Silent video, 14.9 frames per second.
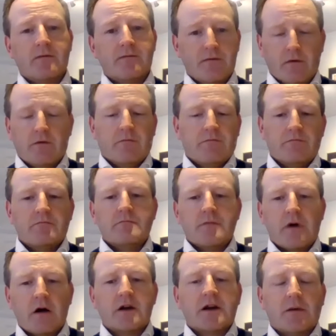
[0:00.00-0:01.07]
for
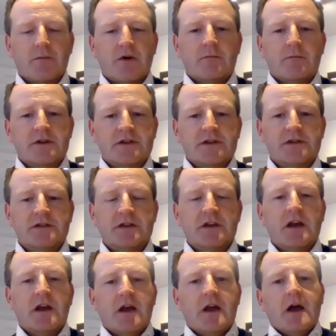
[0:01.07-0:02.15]
marketing purposes.
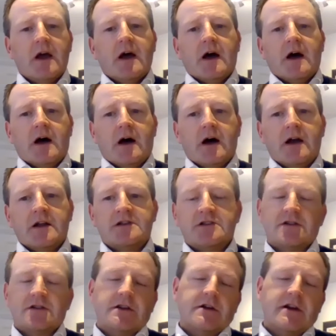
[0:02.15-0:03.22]
It's
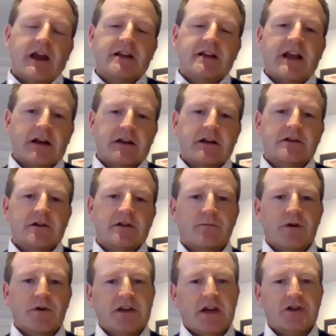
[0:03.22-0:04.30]
just the exact
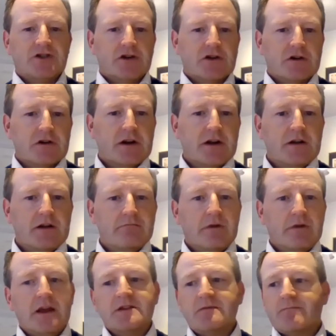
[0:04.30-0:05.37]
interpretation
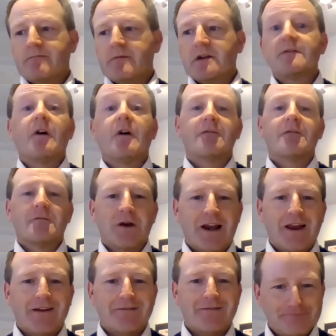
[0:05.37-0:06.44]
is far from
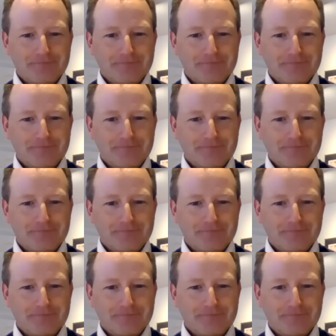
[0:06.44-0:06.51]
clear.